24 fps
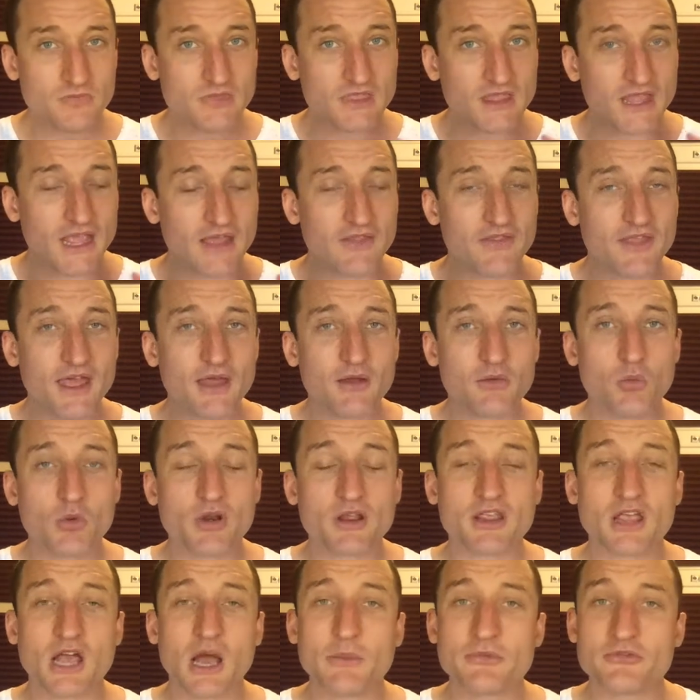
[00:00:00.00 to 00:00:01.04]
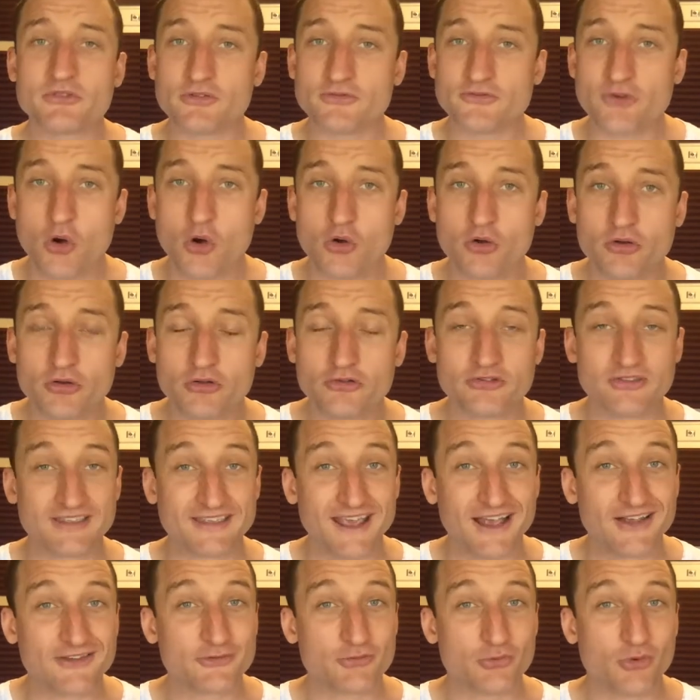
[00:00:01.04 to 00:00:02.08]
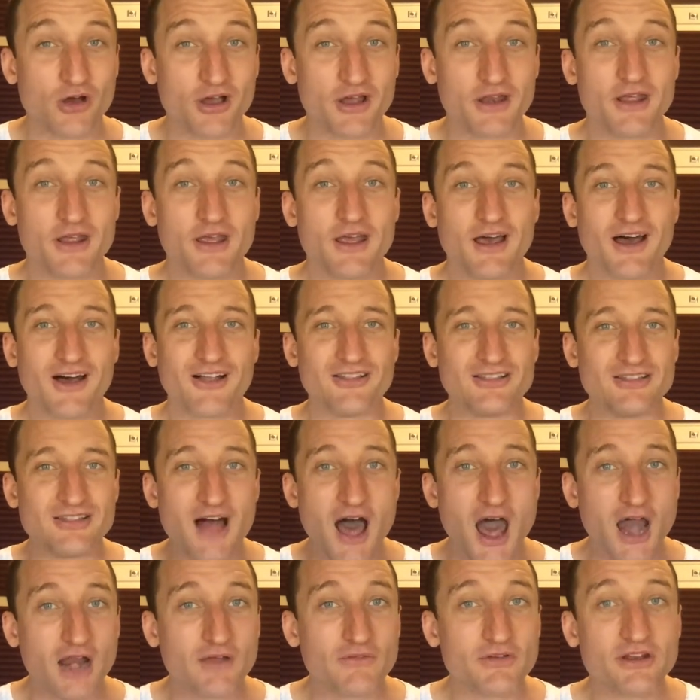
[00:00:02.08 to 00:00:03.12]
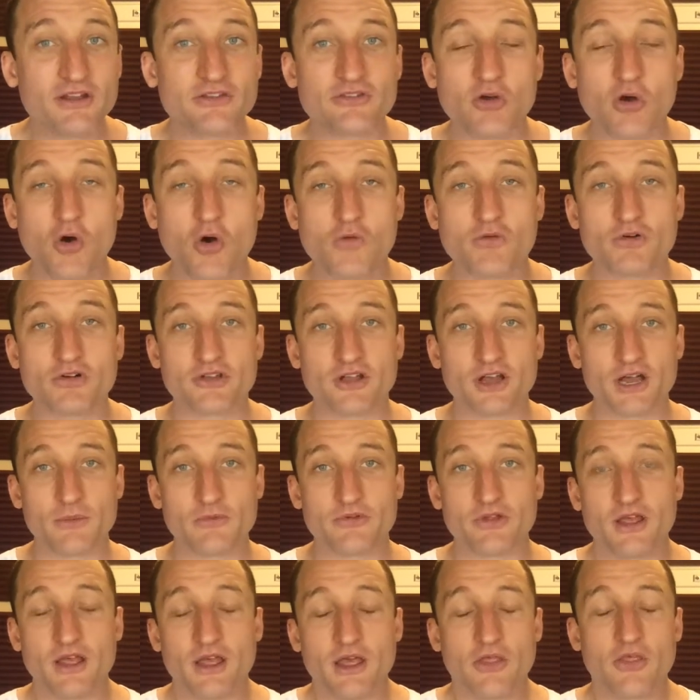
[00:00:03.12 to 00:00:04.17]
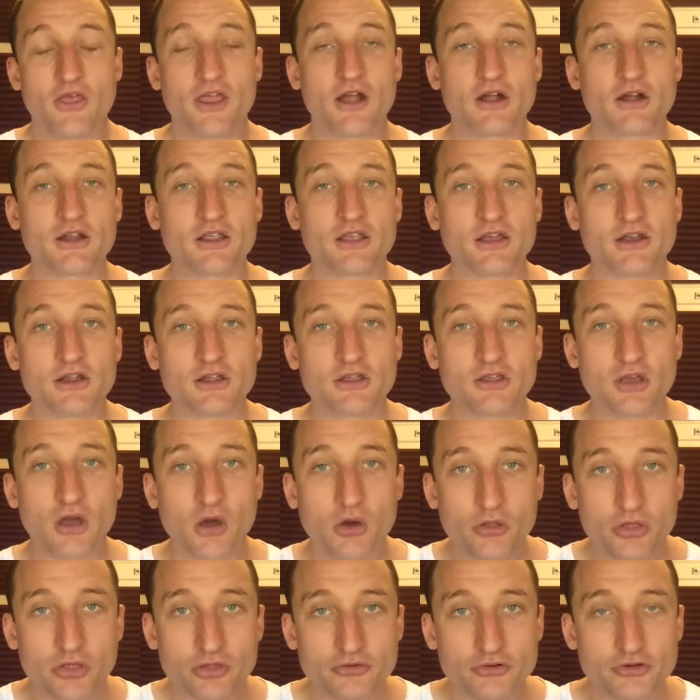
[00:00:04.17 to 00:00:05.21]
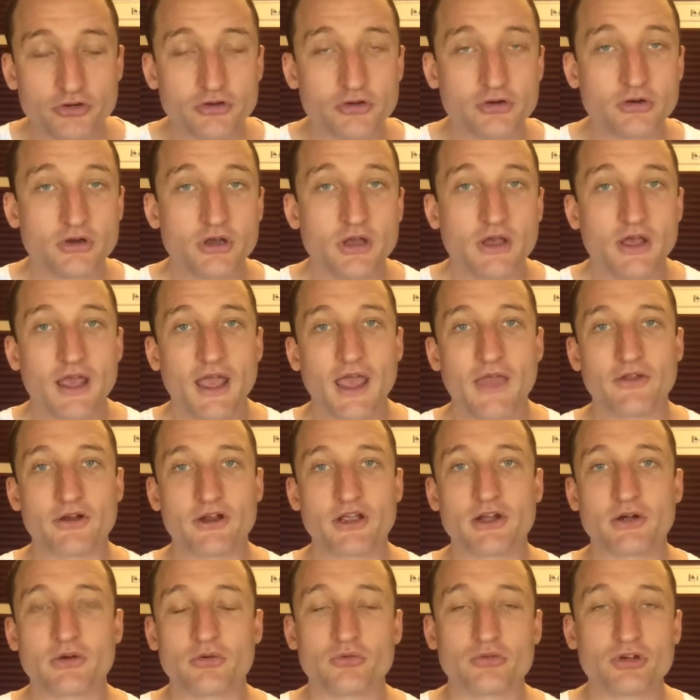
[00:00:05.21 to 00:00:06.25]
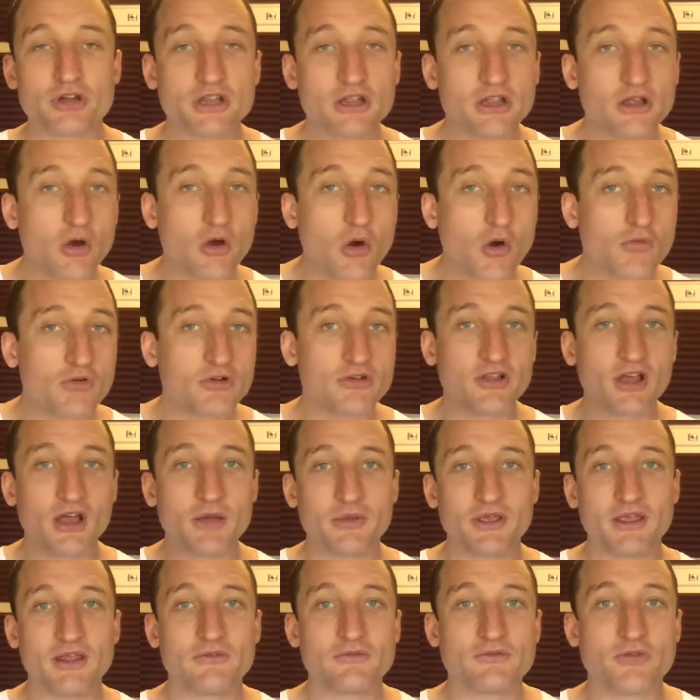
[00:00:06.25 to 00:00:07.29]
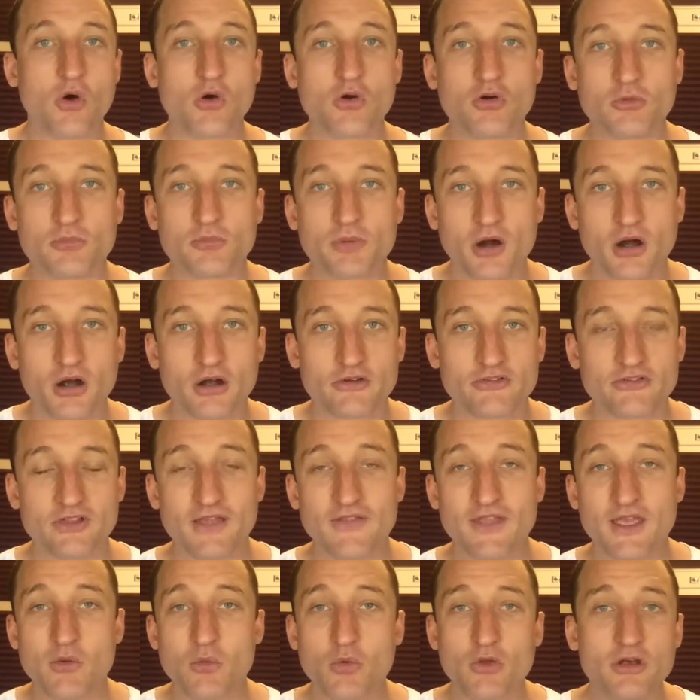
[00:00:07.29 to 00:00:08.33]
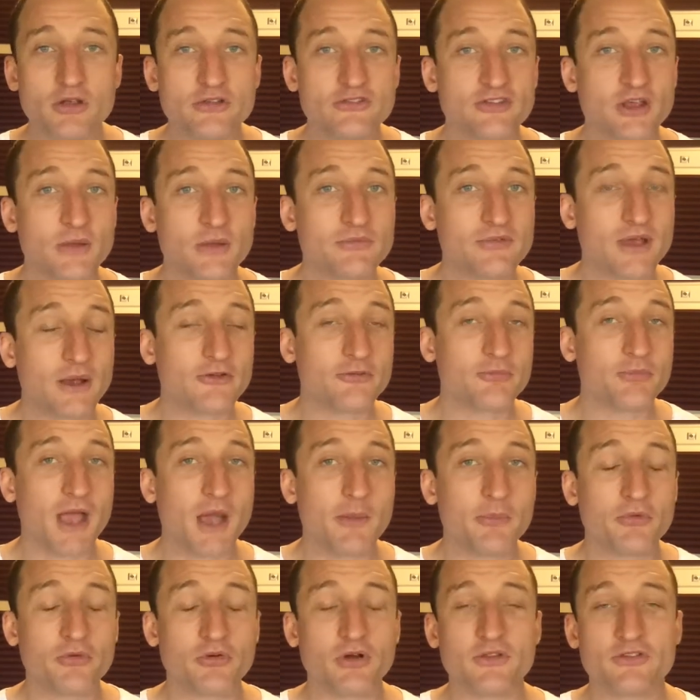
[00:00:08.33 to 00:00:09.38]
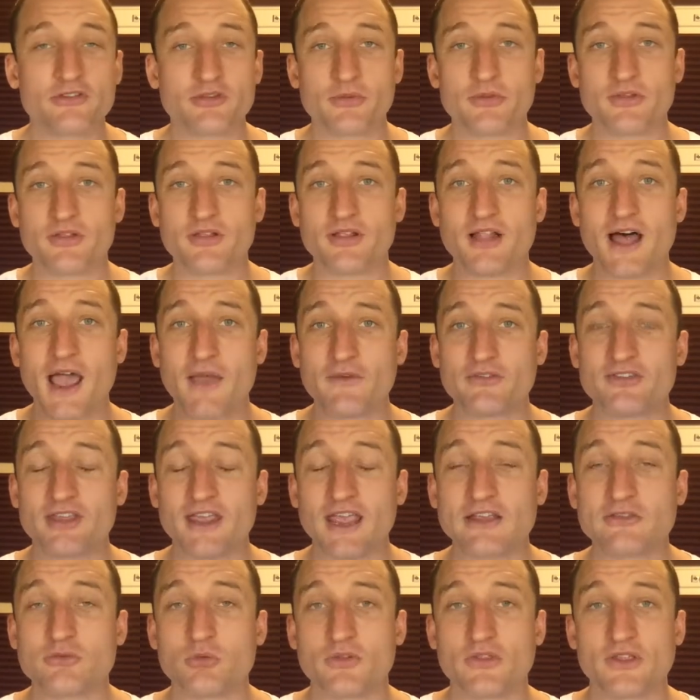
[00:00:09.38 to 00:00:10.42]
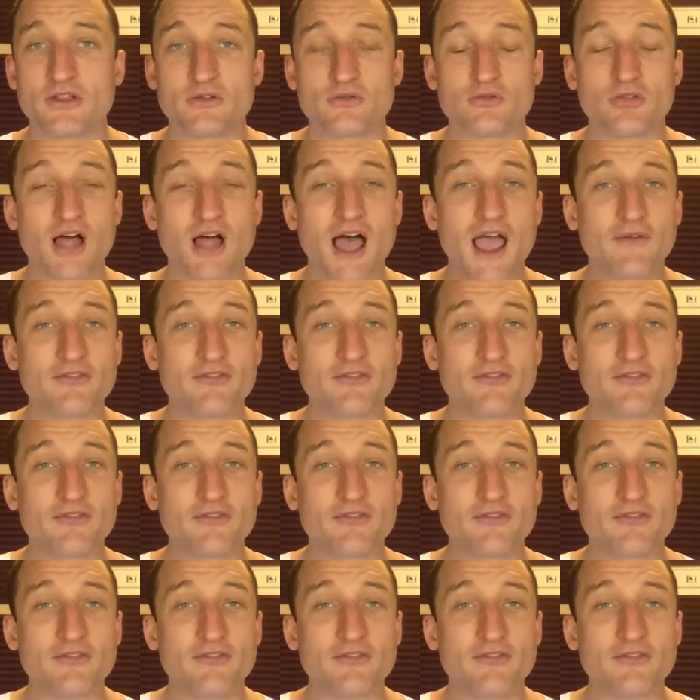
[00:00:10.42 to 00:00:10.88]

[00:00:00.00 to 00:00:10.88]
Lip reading: And then when it comes to vocals, guess what? A lot of it is overdubbed. They are going to go through and they're going to re-overdub in vocal parts, and they will sometimes pepper in some of the live takes when the live